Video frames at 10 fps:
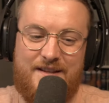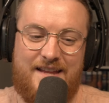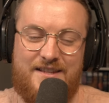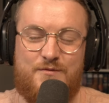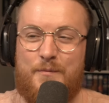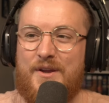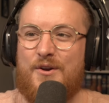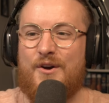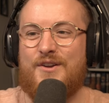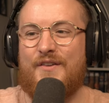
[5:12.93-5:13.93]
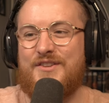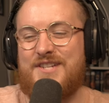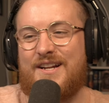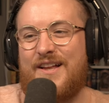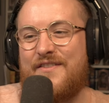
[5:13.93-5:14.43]
this would be good on the
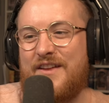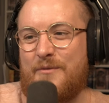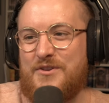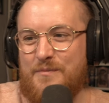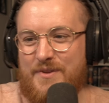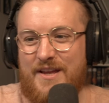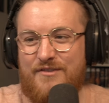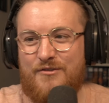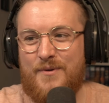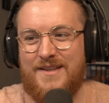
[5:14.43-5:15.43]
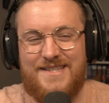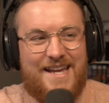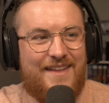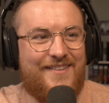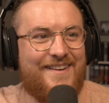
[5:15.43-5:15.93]
channel. I think we should play through it
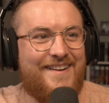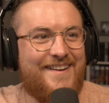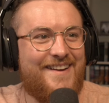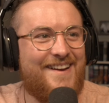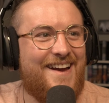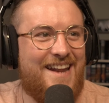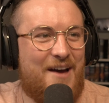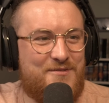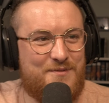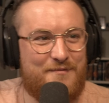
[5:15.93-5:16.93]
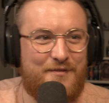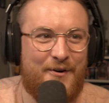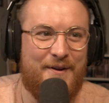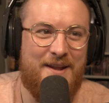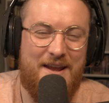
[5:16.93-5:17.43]
together and have some
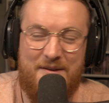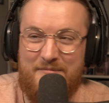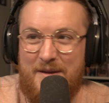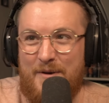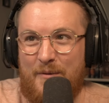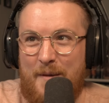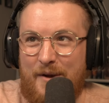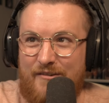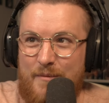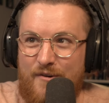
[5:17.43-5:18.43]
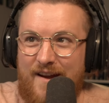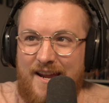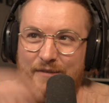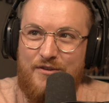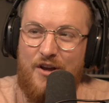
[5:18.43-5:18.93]
fun maybe I'll wear my green beret.
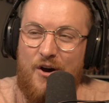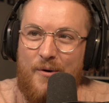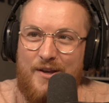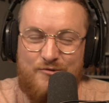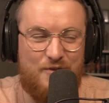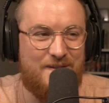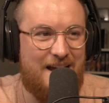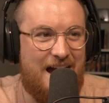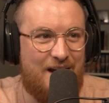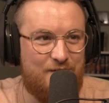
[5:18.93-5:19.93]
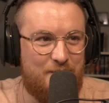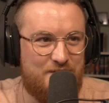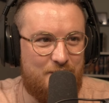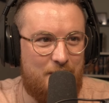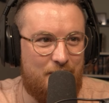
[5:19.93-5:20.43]
Even though it's really hard for me
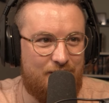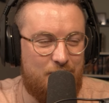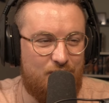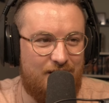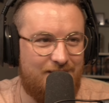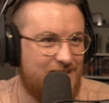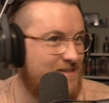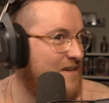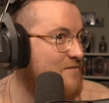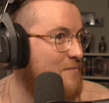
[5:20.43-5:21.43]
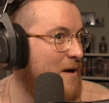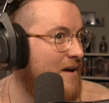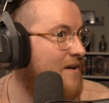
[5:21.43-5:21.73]
to wear my green beret these days with my